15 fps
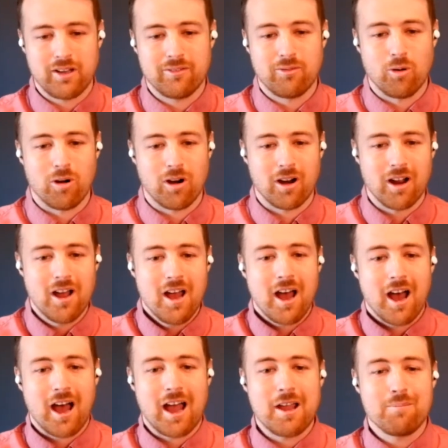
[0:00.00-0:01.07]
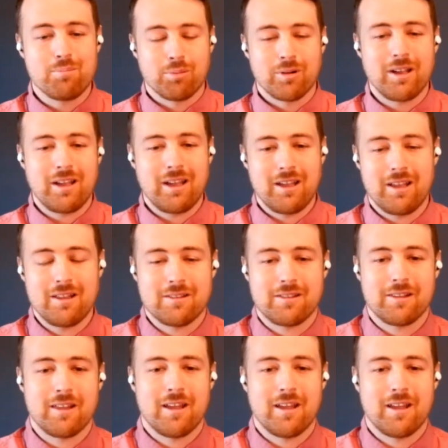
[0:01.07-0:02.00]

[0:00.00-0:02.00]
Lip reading: for I breathe